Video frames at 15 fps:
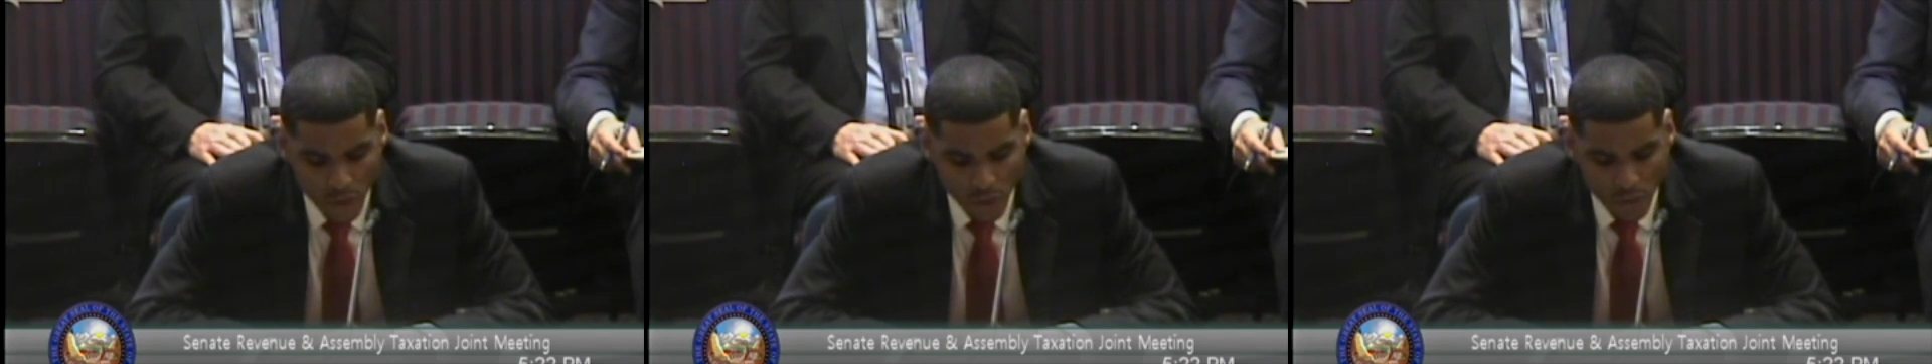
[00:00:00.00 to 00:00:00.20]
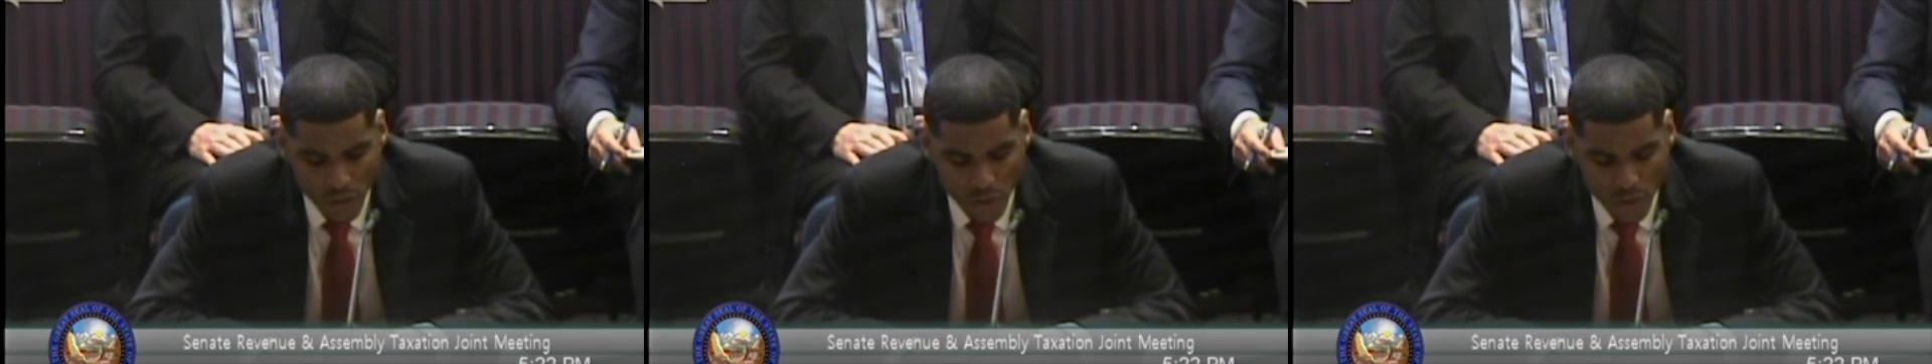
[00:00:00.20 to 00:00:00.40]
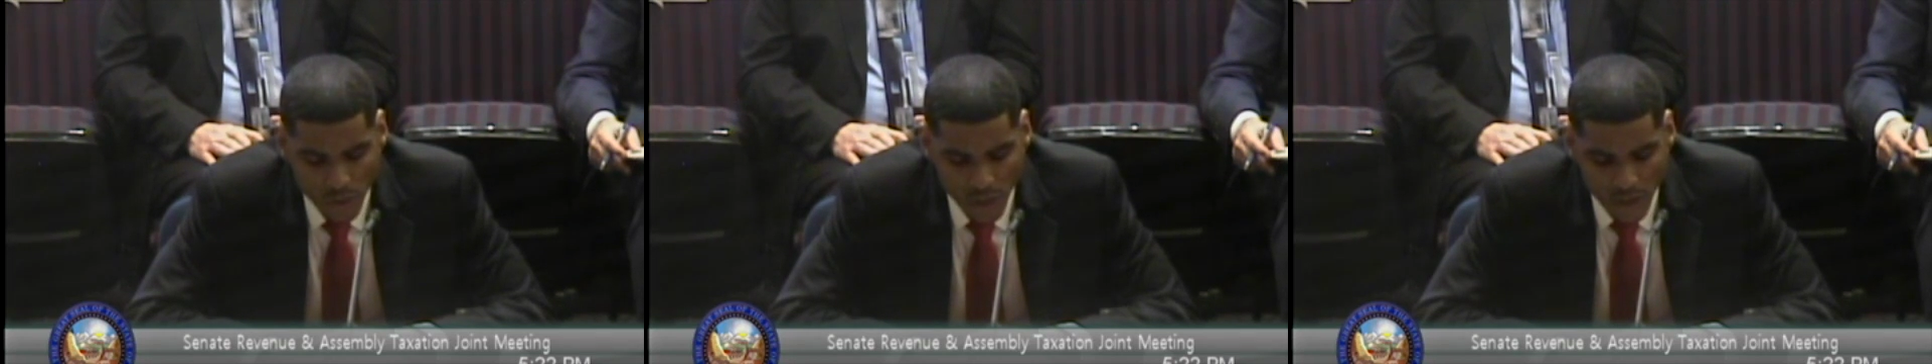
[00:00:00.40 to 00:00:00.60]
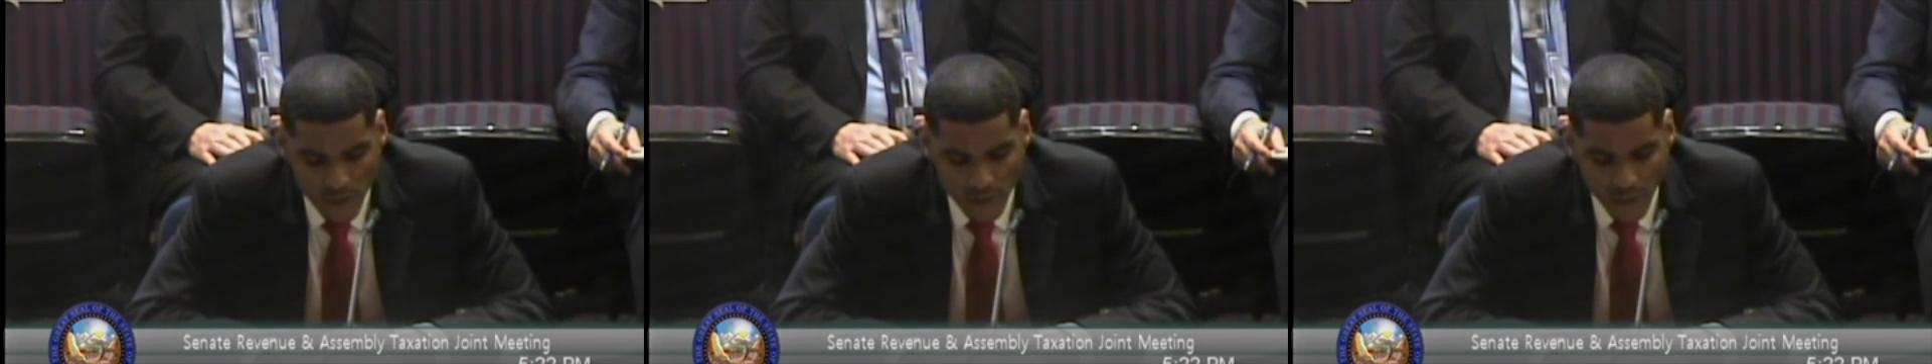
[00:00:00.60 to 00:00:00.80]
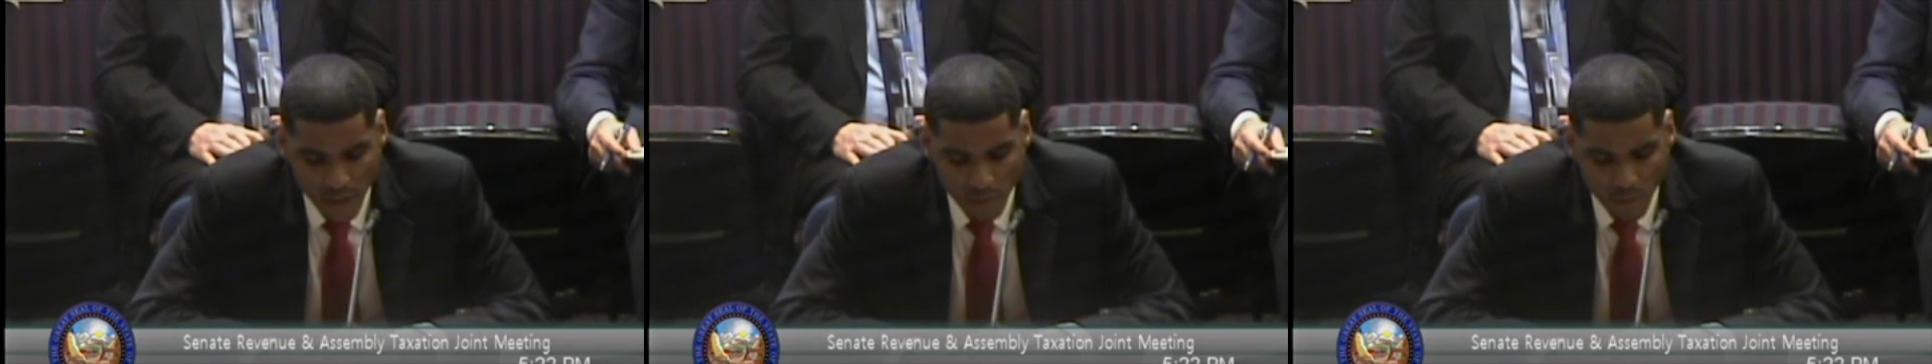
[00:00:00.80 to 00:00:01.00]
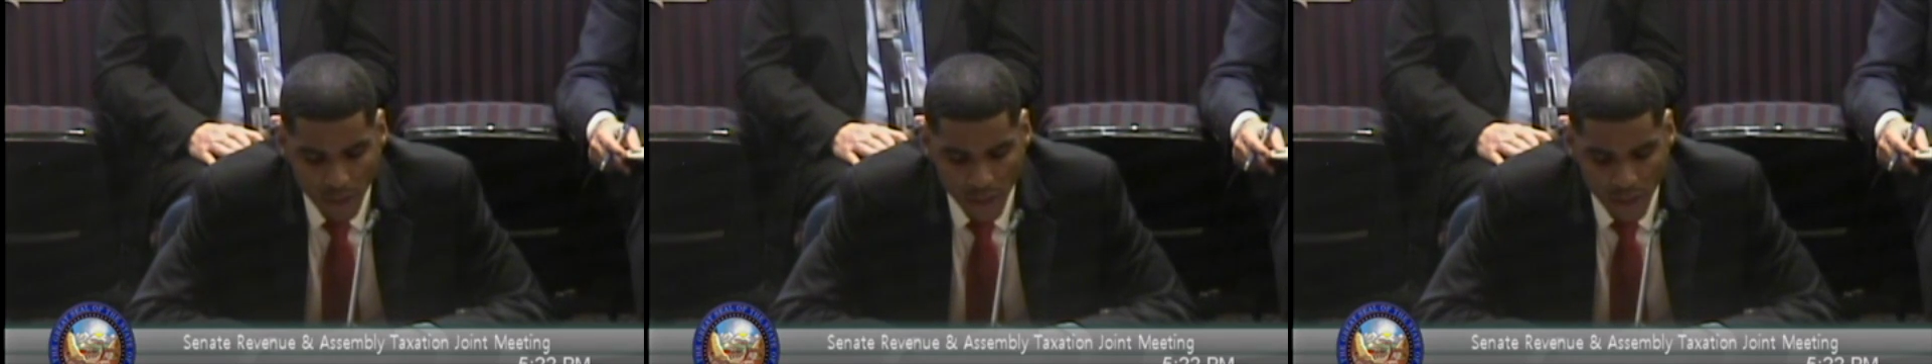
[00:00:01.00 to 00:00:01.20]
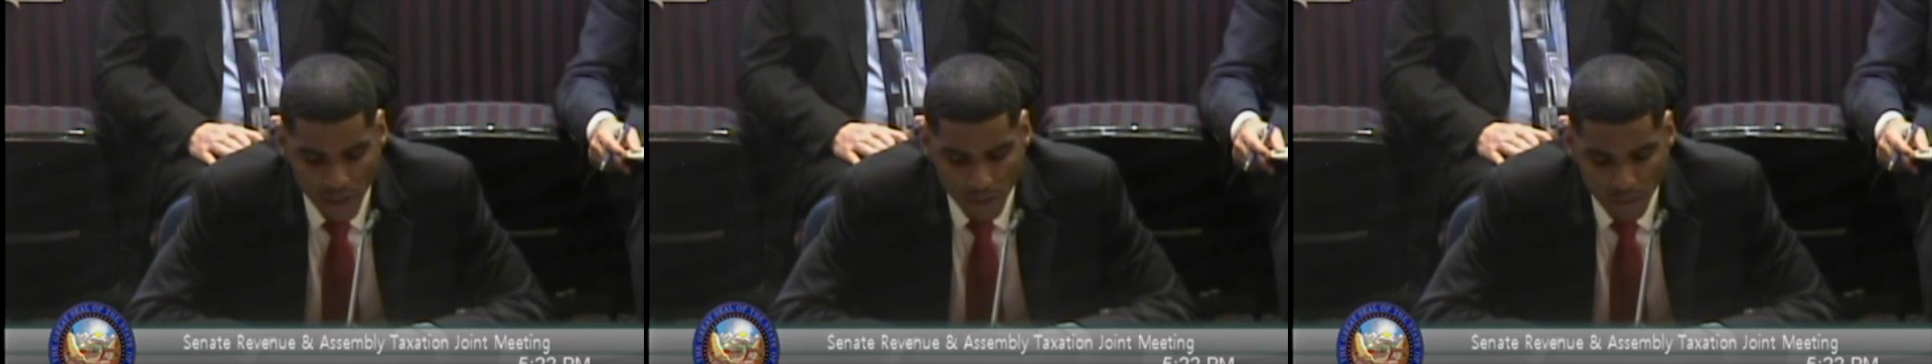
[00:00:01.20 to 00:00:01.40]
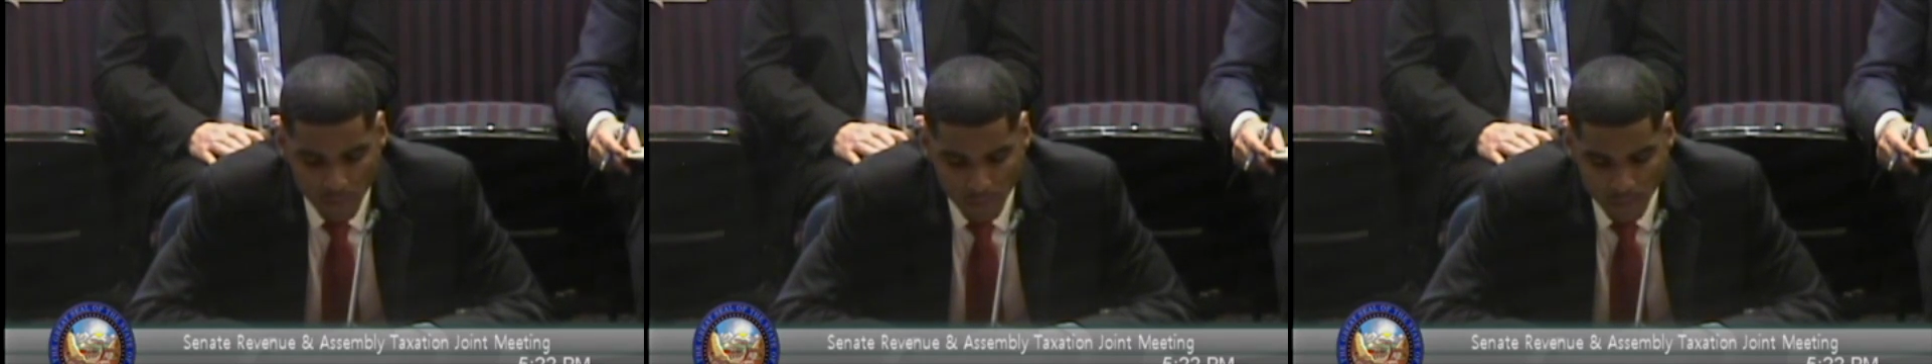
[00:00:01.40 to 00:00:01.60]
over the 2009 biennium.